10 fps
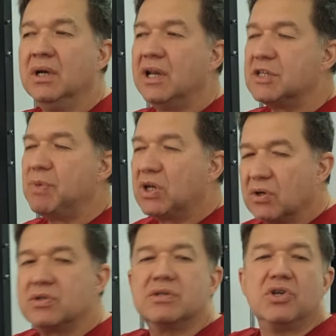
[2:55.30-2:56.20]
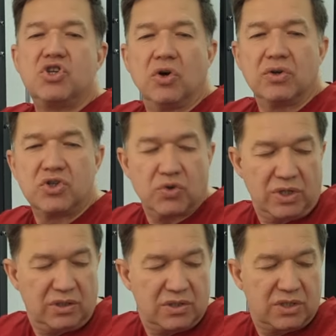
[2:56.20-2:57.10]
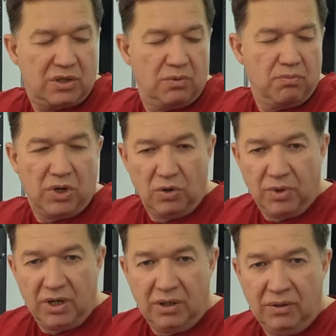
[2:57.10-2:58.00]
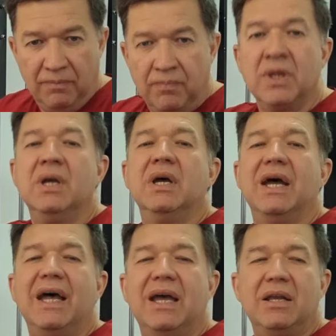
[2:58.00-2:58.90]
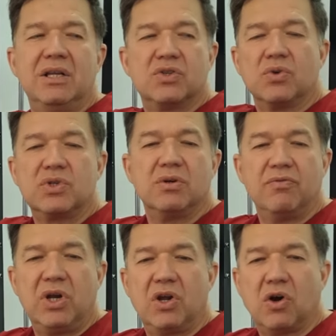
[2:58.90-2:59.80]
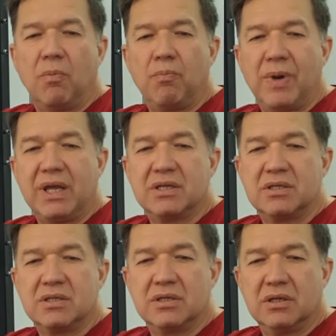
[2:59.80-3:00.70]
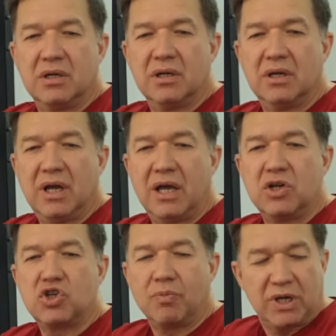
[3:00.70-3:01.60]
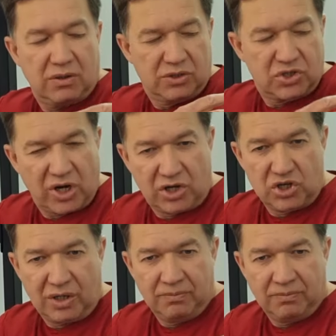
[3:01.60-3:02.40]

And it's because the joint is so mobile, and it's also a very complex anatomical structure.